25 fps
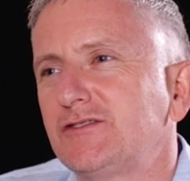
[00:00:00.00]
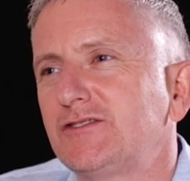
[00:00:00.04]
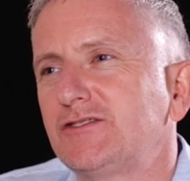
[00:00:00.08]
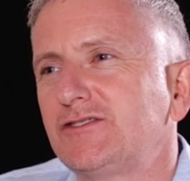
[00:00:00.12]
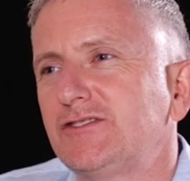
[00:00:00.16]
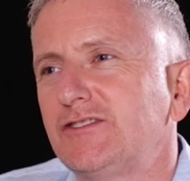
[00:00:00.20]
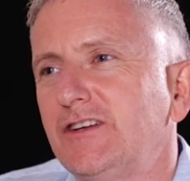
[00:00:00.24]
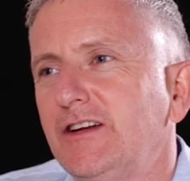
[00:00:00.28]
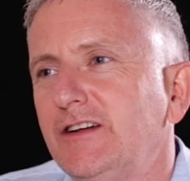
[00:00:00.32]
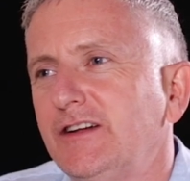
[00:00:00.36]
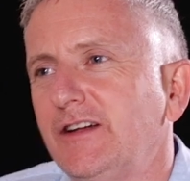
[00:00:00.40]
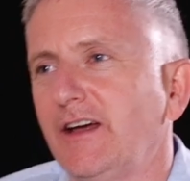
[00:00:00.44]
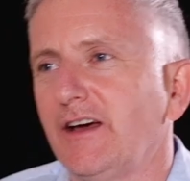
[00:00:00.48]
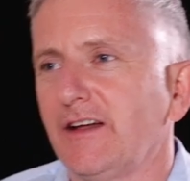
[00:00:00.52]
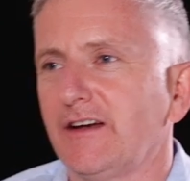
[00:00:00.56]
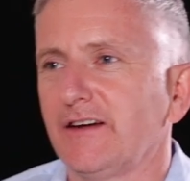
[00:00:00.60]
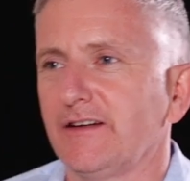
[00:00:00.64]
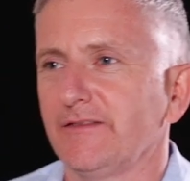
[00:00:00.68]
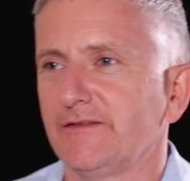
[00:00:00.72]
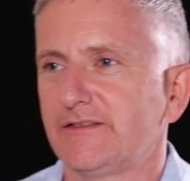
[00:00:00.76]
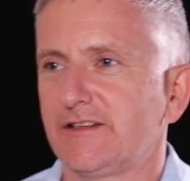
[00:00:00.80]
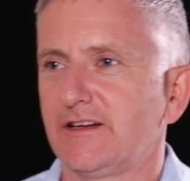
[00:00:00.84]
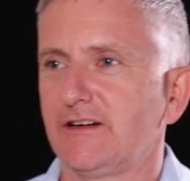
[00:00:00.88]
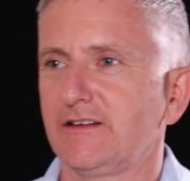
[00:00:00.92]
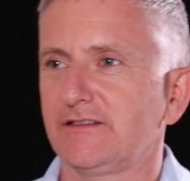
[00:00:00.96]
the shit out
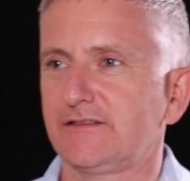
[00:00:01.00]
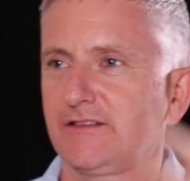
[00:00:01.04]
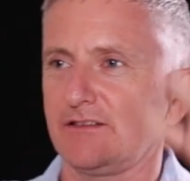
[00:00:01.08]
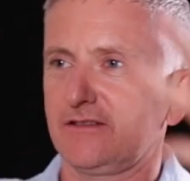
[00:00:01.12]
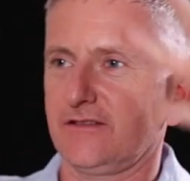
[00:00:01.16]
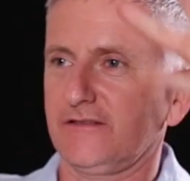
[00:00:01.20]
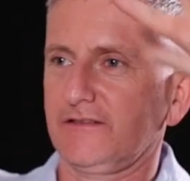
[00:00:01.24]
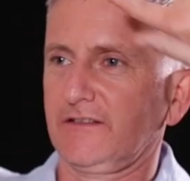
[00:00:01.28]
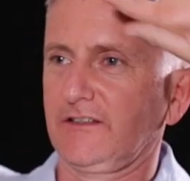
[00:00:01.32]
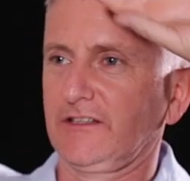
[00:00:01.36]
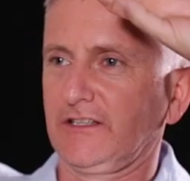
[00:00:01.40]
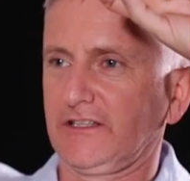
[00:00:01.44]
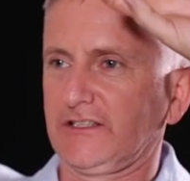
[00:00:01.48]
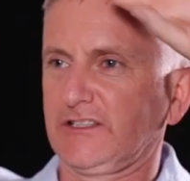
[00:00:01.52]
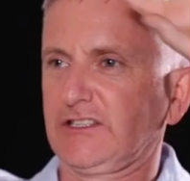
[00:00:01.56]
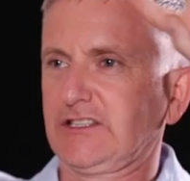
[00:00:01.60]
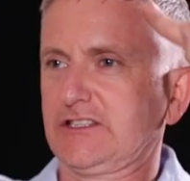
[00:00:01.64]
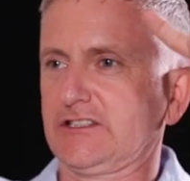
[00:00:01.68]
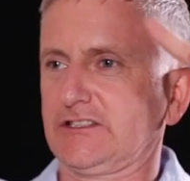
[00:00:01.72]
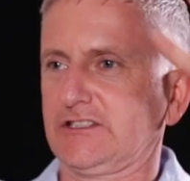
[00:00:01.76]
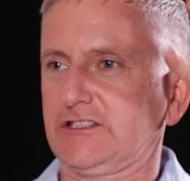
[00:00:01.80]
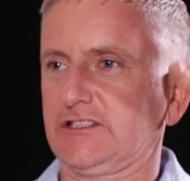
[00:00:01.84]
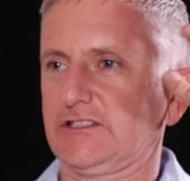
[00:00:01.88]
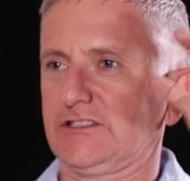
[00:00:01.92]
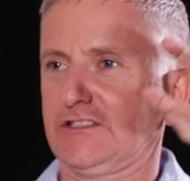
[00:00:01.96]
of themselves. They're just like,
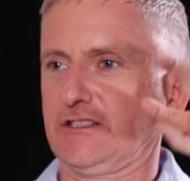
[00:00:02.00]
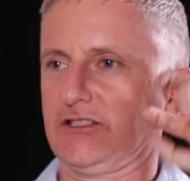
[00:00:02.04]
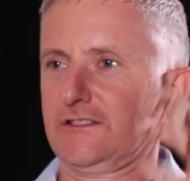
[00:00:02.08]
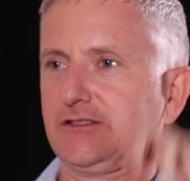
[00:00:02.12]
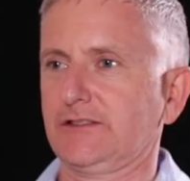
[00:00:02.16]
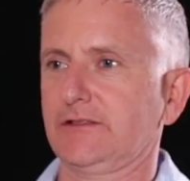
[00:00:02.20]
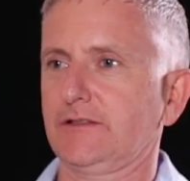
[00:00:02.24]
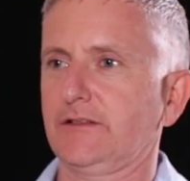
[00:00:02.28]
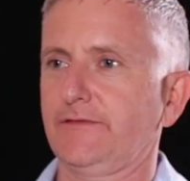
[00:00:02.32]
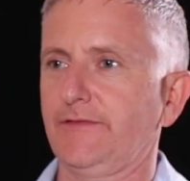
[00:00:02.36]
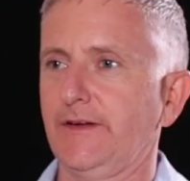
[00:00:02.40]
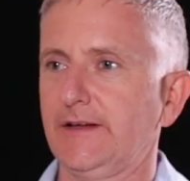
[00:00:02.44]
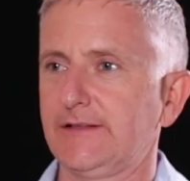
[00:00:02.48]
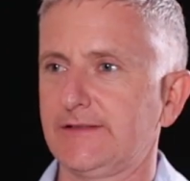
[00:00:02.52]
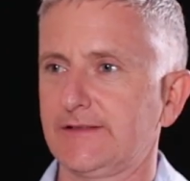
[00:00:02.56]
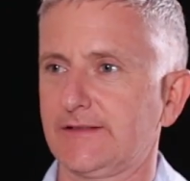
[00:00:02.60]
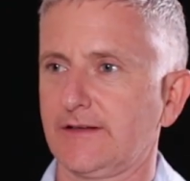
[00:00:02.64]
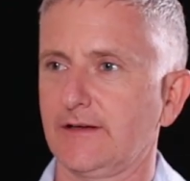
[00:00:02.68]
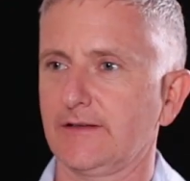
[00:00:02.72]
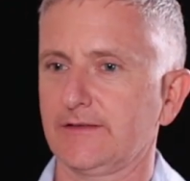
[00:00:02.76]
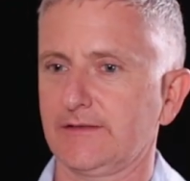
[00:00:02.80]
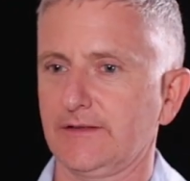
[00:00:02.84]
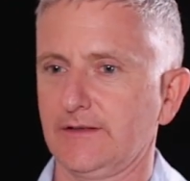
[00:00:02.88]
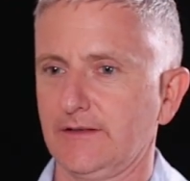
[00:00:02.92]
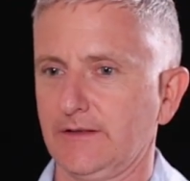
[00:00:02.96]
so their face is
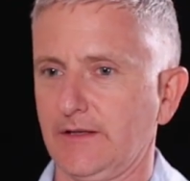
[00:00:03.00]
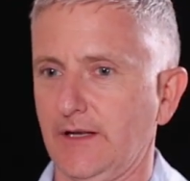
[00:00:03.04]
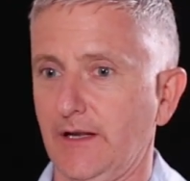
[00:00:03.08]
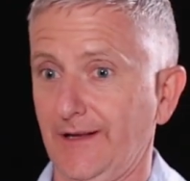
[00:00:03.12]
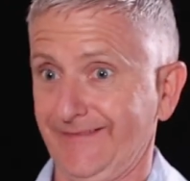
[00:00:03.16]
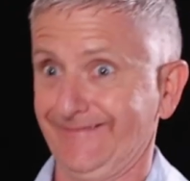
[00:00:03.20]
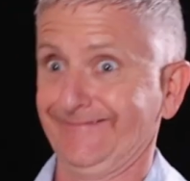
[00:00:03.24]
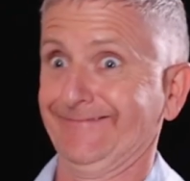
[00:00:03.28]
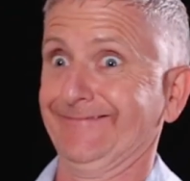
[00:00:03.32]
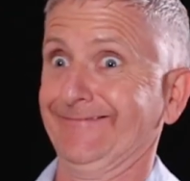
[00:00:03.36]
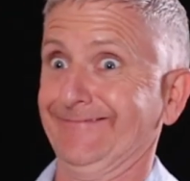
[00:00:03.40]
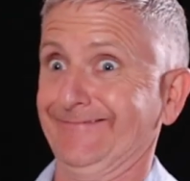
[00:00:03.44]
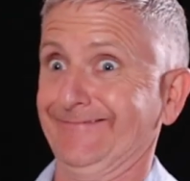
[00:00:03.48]
constantly like